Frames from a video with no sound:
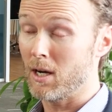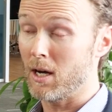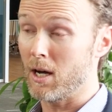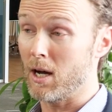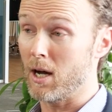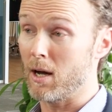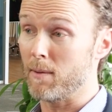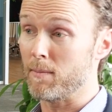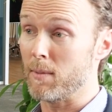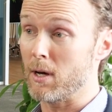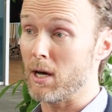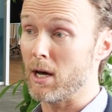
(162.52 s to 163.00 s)

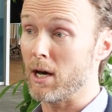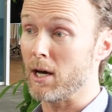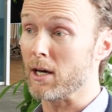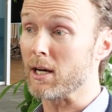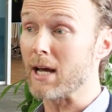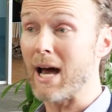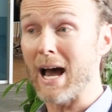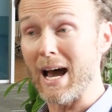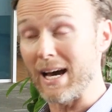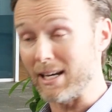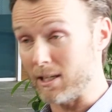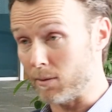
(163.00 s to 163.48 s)

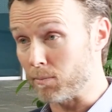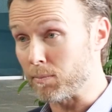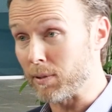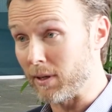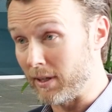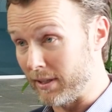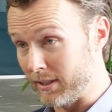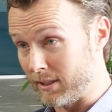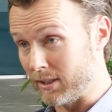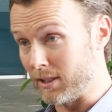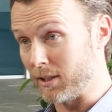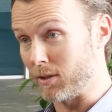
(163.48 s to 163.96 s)
at a
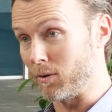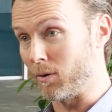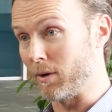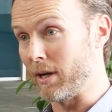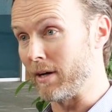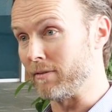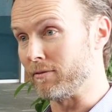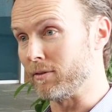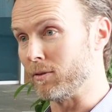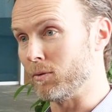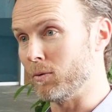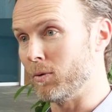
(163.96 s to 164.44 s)
political
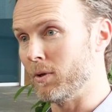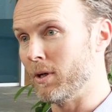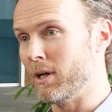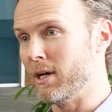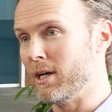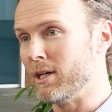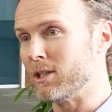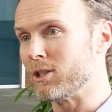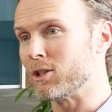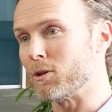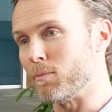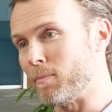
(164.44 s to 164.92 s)
level
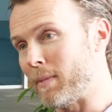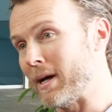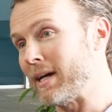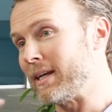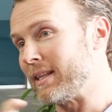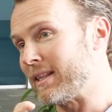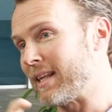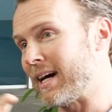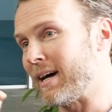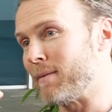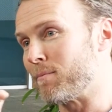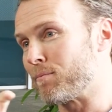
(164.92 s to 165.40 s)
to
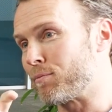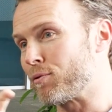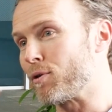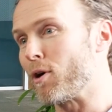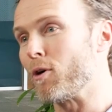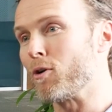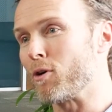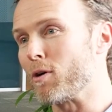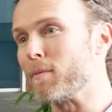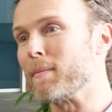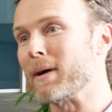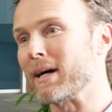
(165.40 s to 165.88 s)
make that
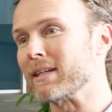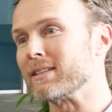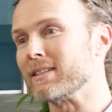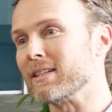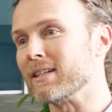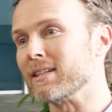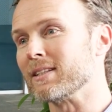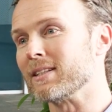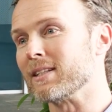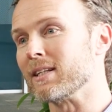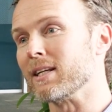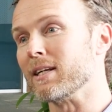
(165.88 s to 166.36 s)

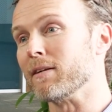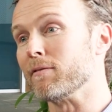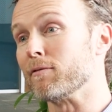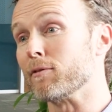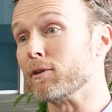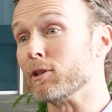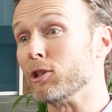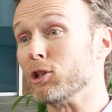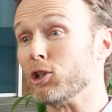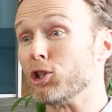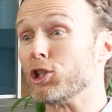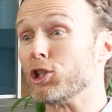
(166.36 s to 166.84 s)
programmatic delivery